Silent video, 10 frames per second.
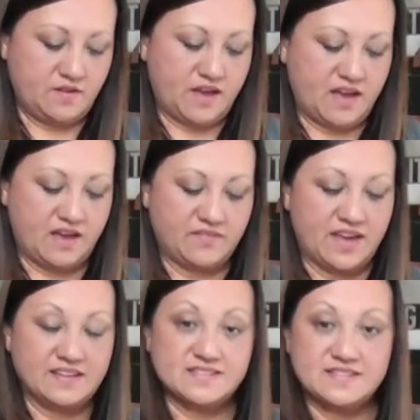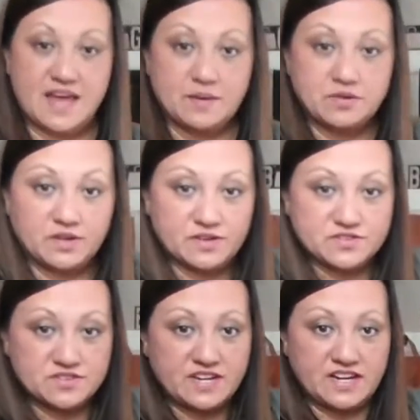You have a snap
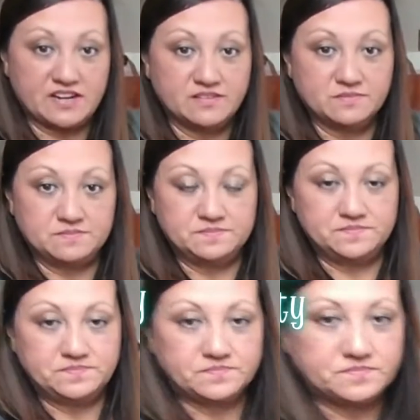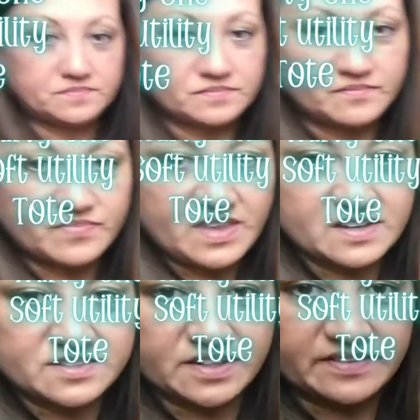closure here.
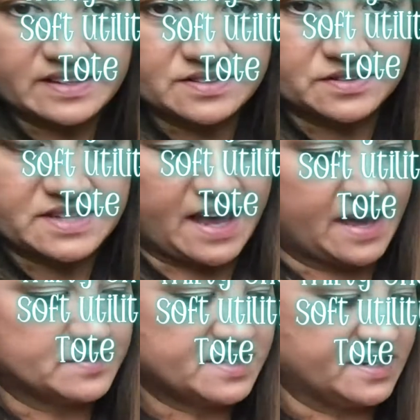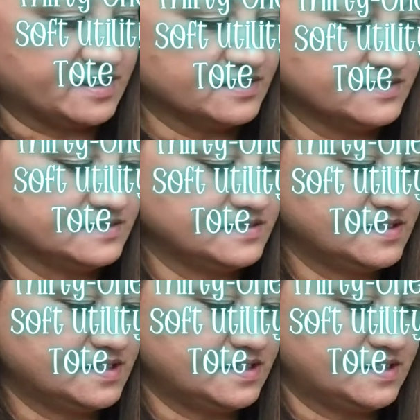So you got these little tabs here
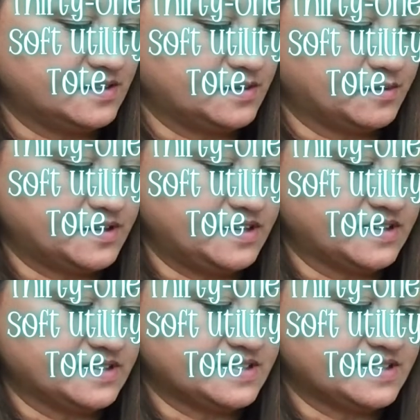where you can